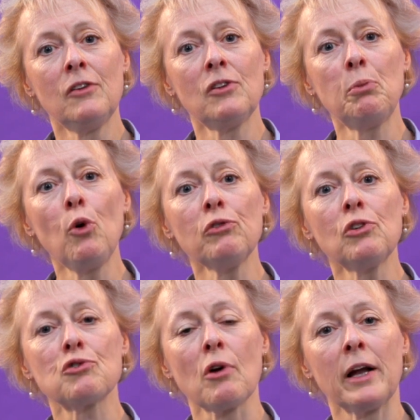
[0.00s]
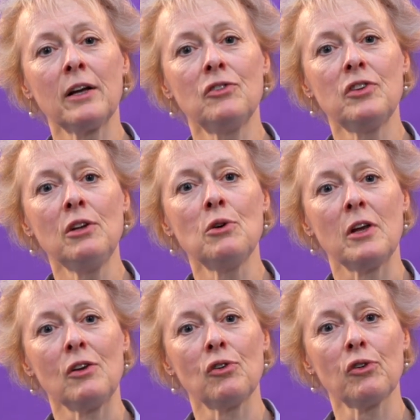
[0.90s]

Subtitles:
It's important to try and continue these